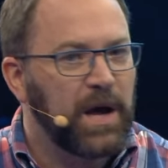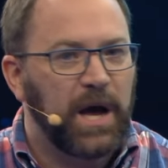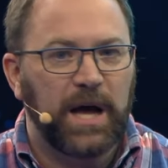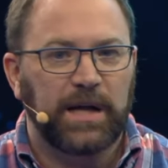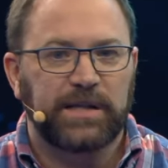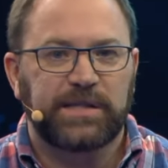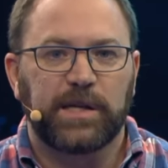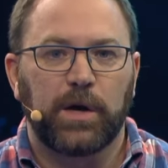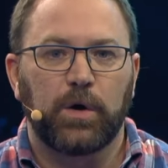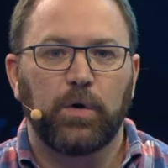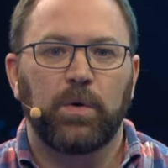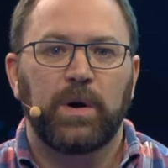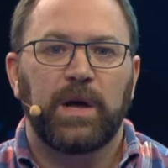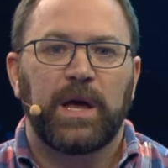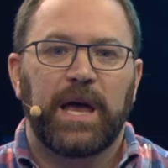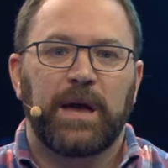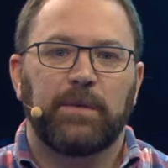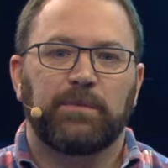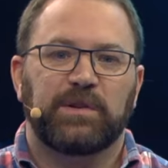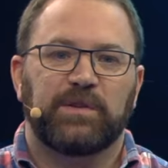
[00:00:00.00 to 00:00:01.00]
And so
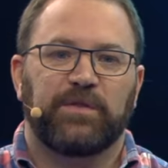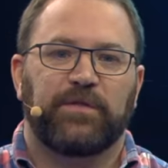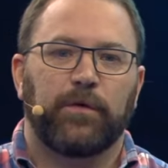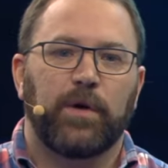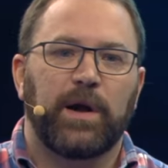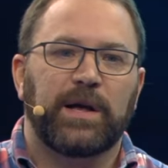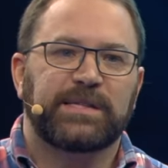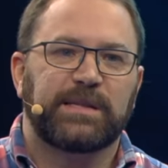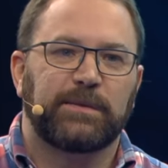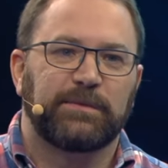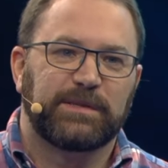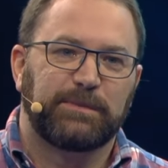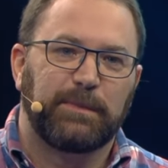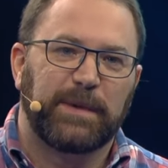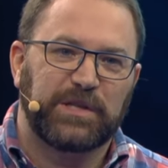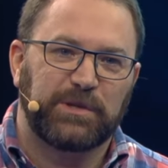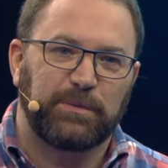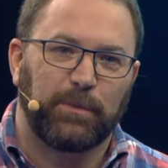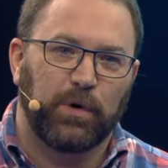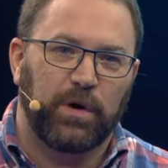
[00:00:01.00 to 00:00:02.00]
was, for us, it was
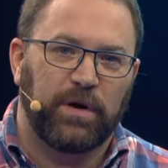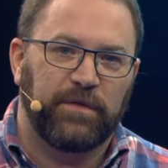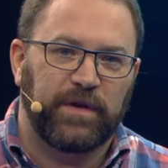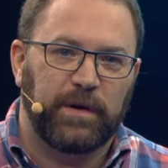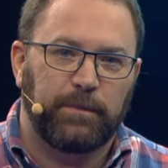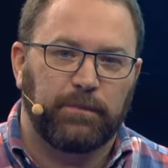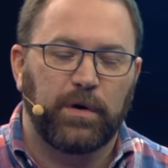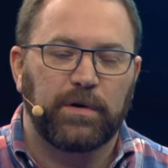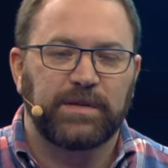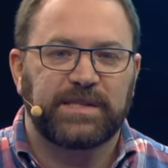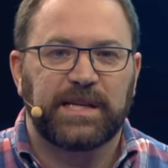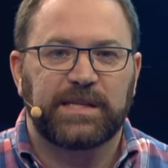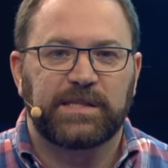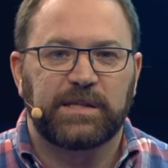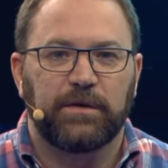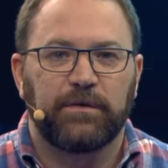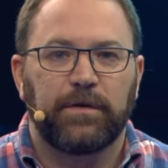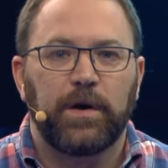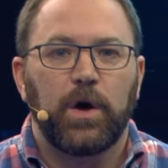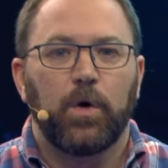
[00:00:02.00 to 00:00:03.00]
much more of a process
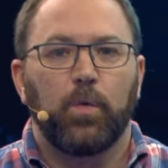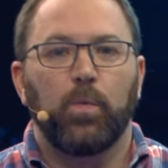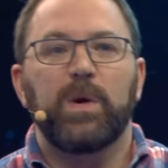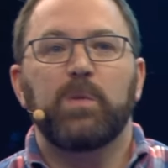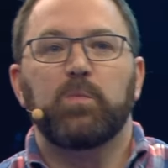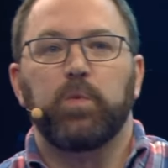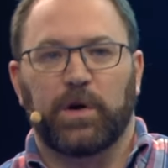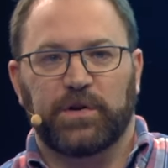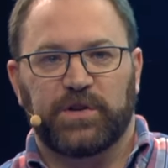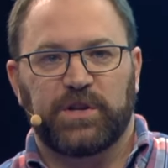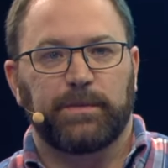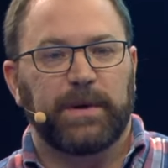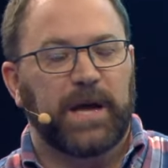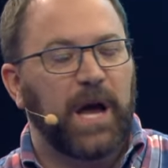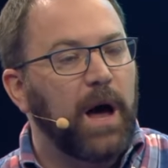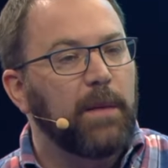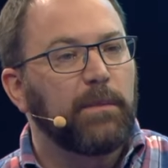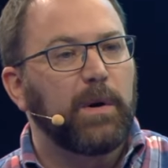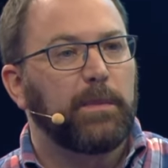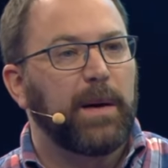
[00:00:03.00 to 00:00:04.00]
of we want to
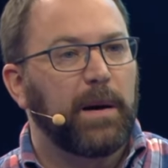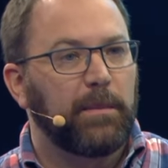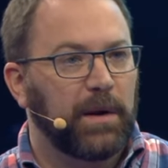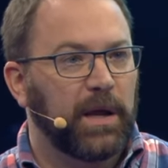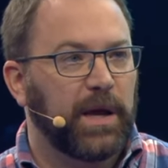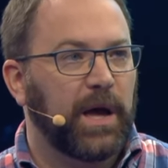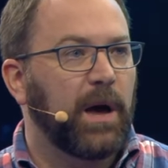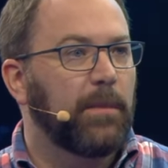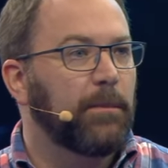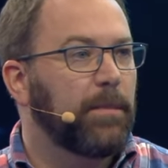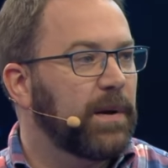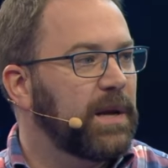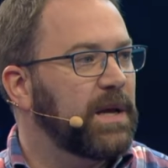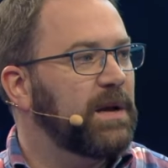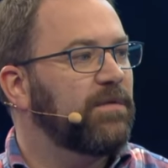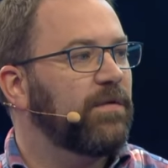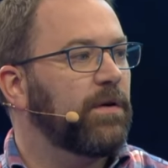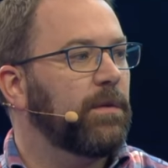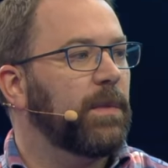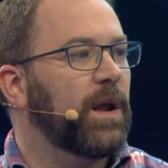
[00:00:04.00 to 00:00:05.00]
become a public company
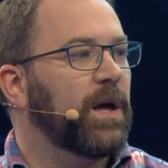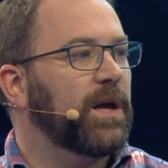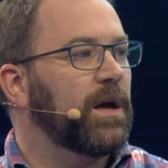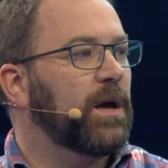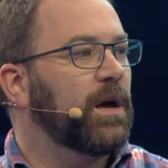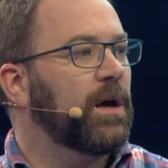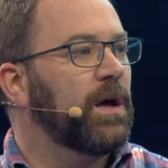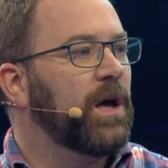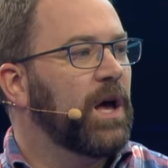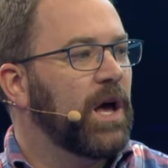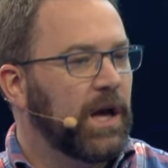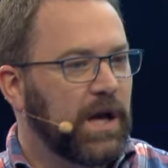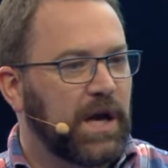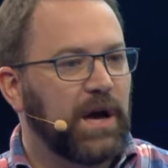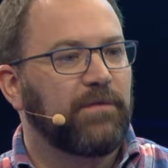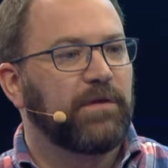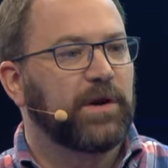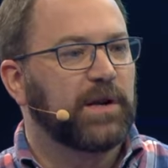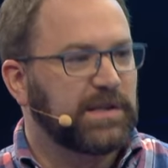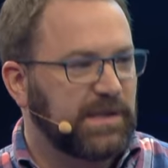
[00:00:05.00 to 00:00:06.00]
from like a
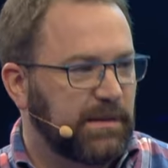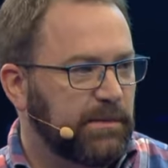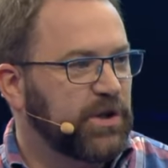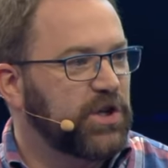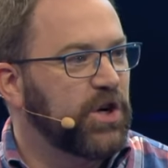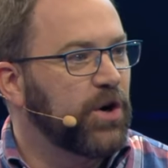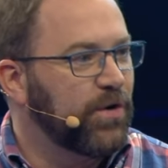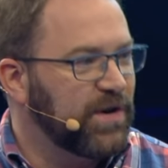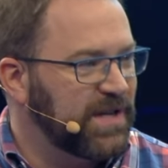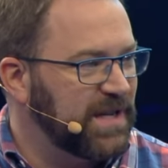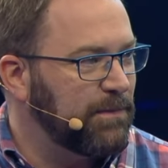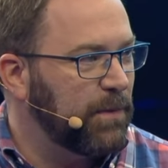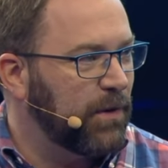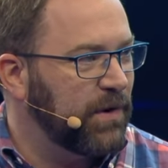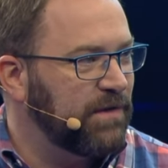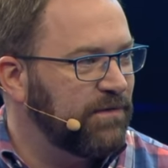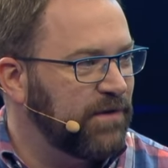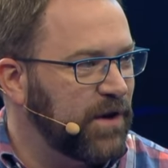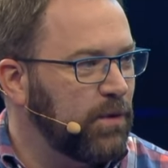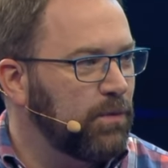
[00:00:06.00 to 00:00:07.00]
governance and maturity
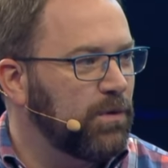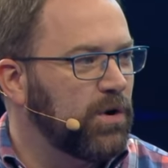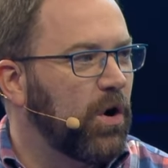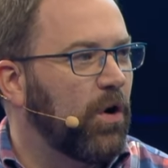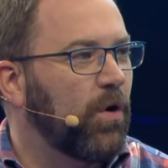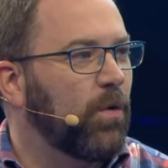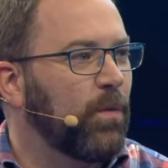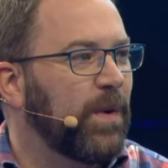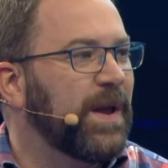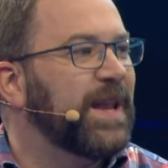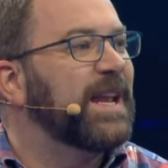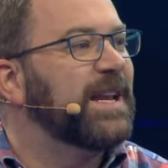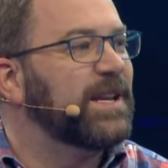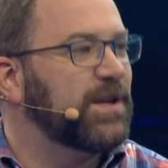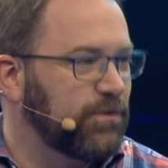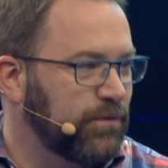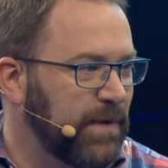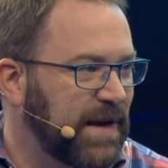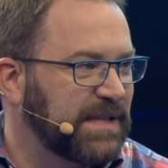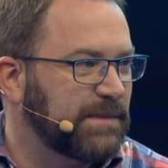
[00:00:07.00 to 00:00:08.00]
point of view, not we needed
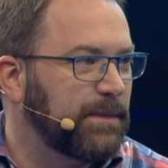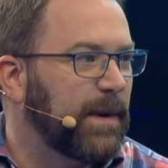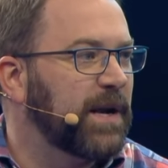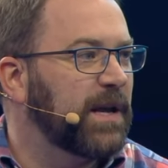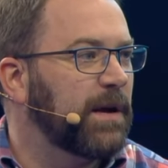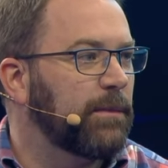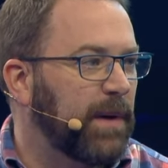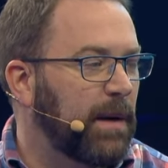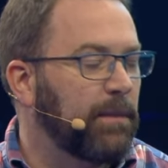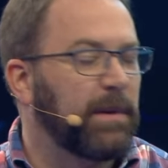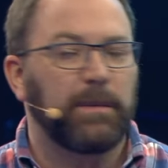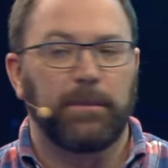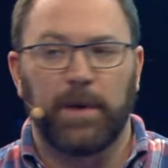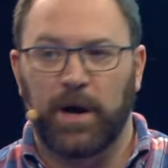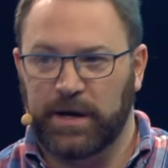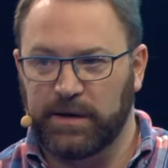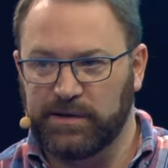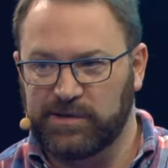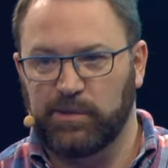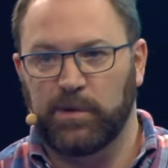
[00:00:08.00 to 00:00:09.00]
to raise money in public
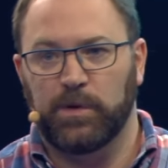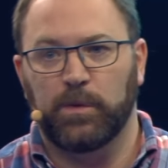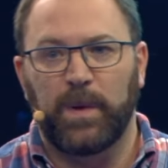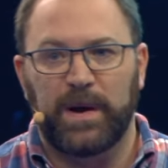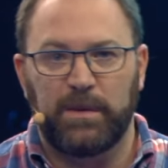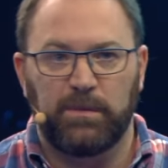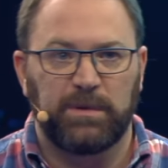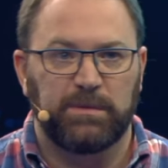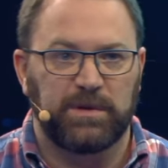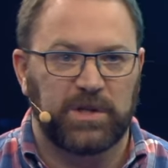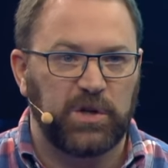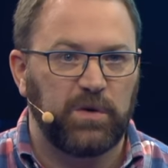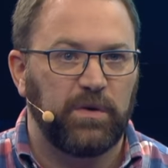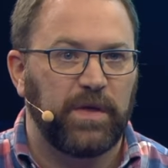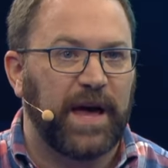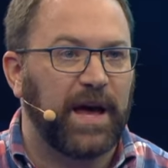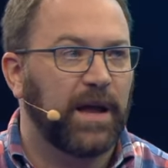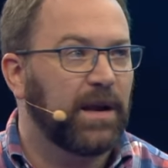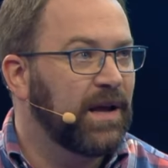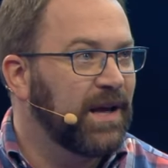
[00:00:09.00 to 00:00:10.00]
markets for the way we would do
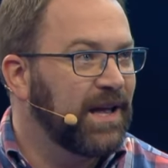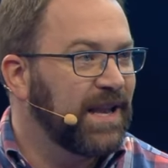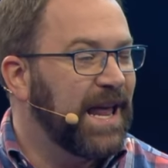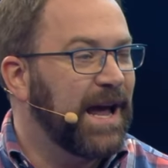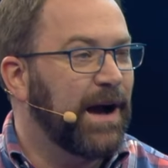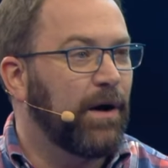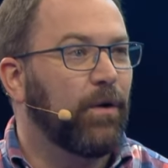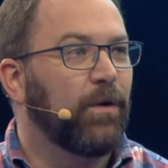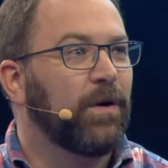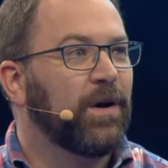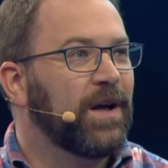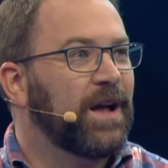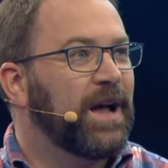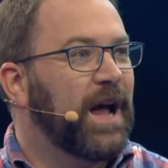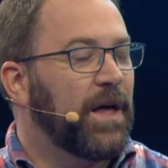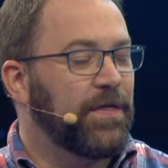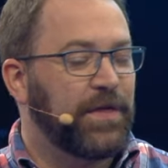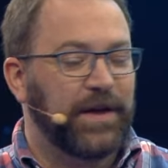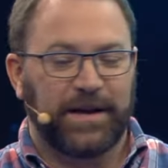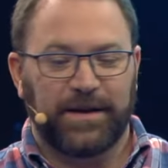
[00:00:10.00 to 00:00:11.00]
that. Now,
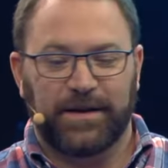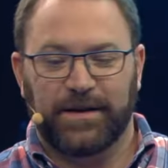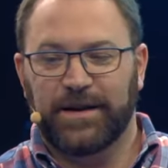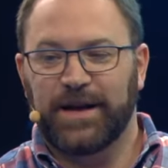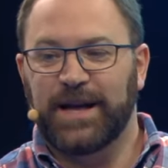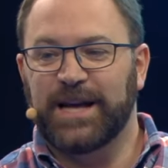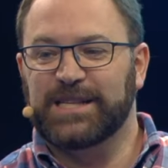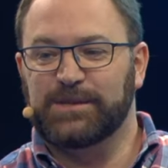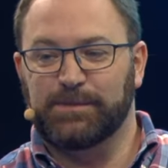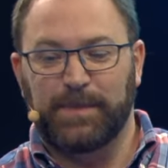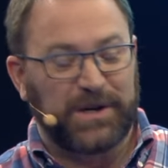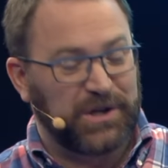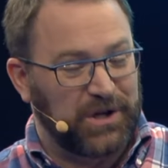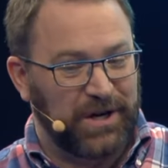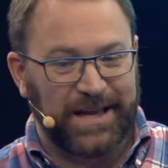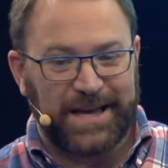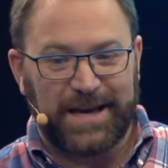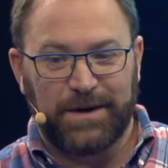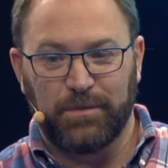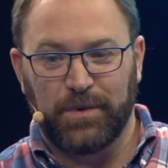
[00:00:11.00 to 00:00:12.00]
I think
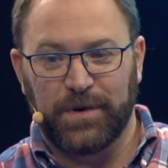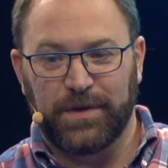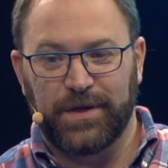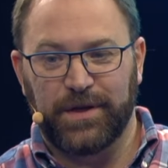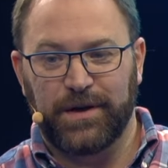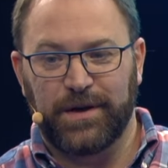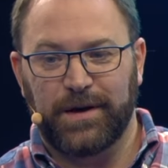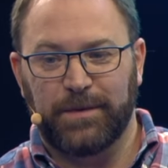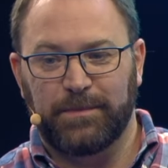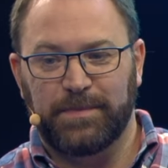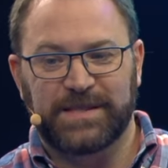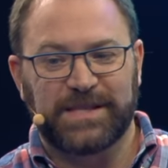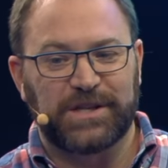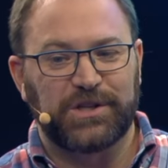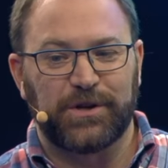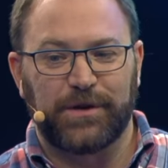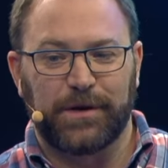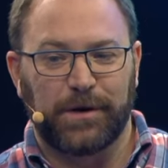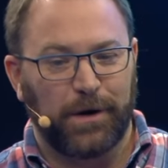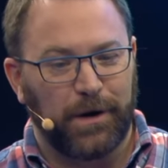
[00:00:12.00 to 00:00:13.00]
especially with the
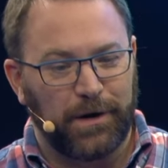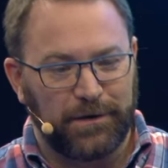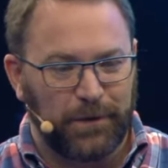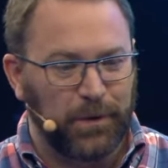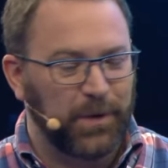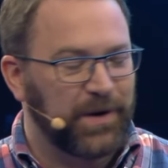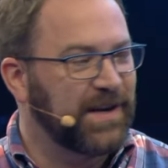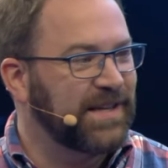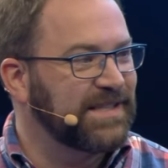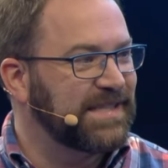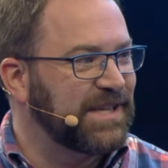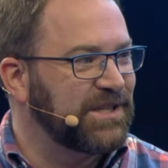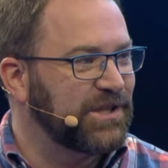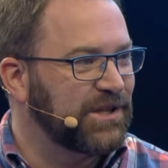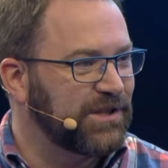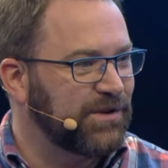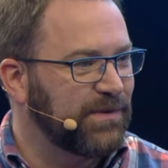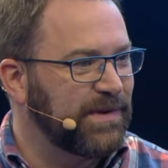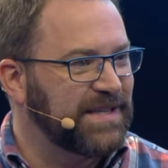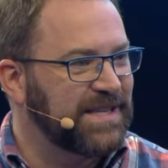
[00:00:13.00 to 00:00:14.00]
position that a lot of
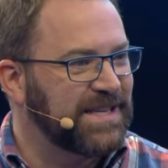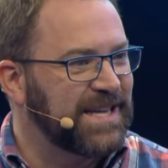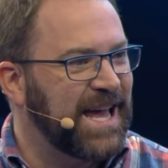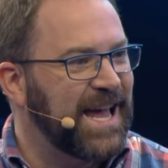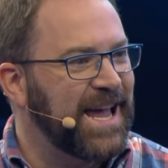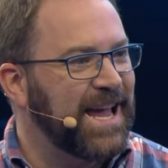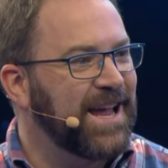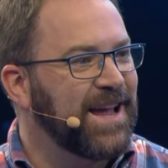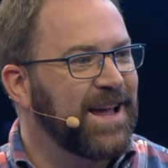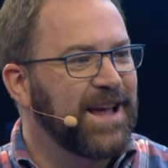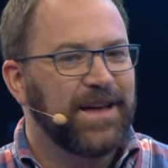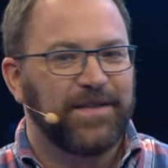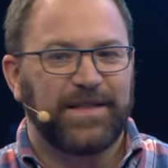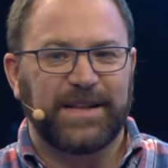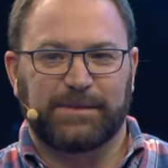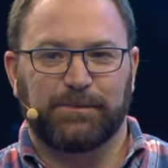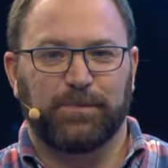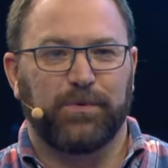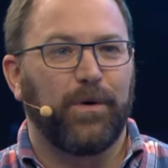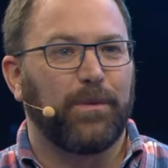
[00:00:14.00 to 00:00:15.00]
organizations are in today,
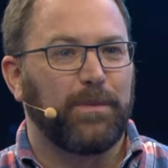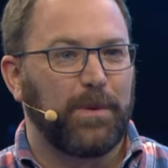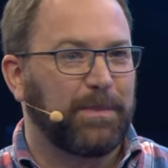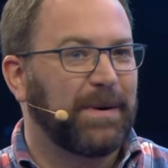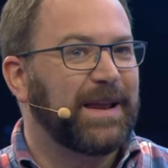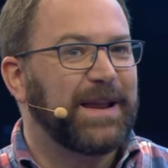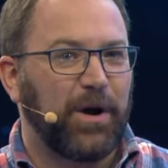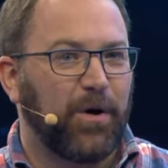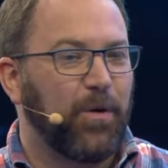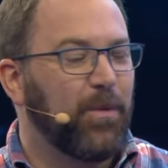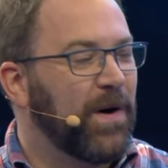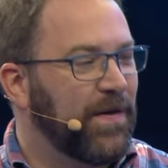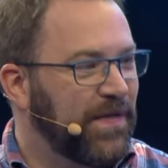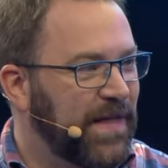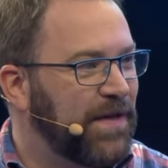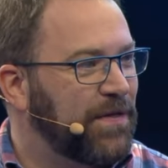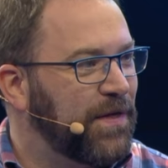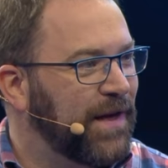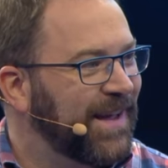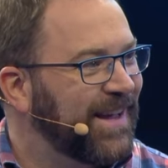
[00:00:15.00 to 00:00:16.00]
that's probably not what
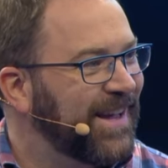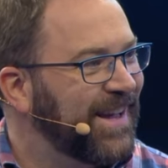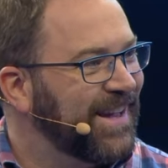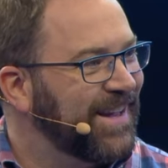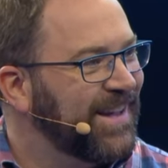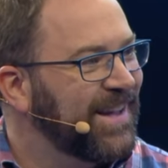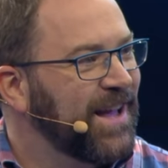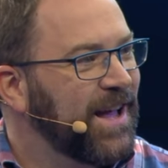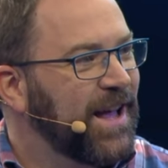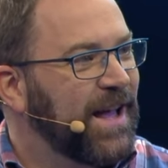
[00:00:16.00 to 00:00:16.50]
they're thinking.